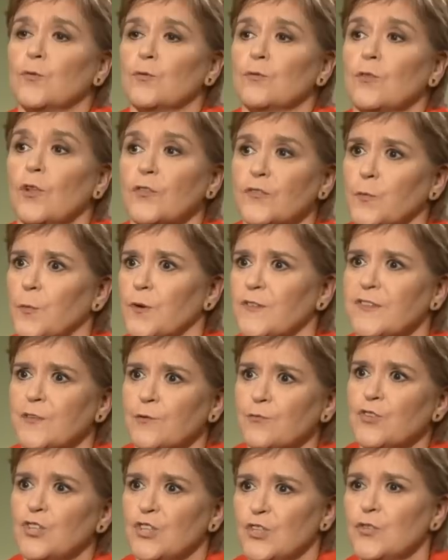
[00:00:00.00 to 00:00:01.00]
lots of work
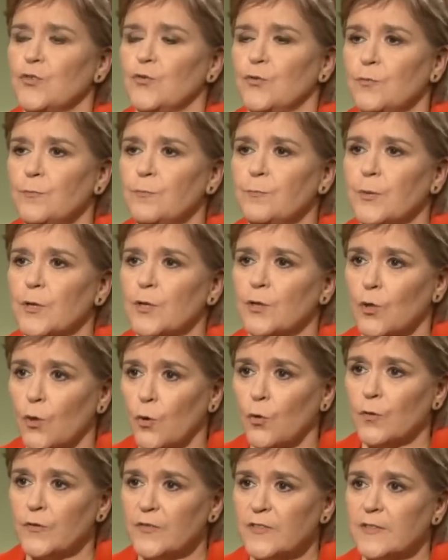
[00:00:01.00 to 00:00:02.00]
still to do, but
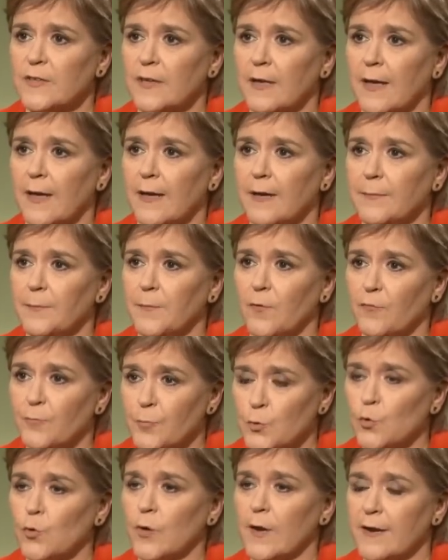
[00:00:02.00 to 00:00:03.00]
lots
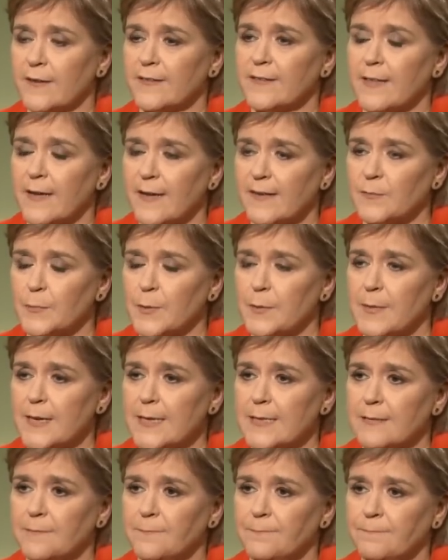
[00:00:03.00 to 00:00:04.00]
of progress that has been
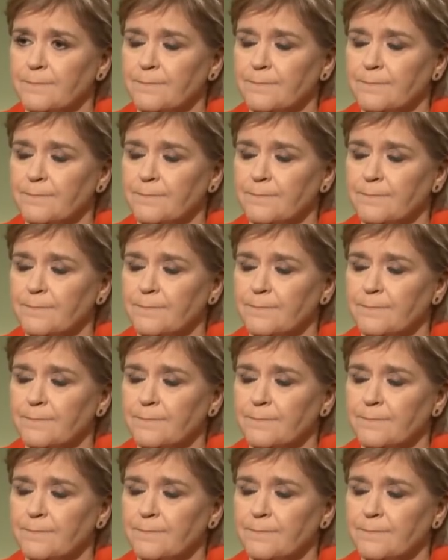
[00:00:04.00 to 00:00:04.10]
made.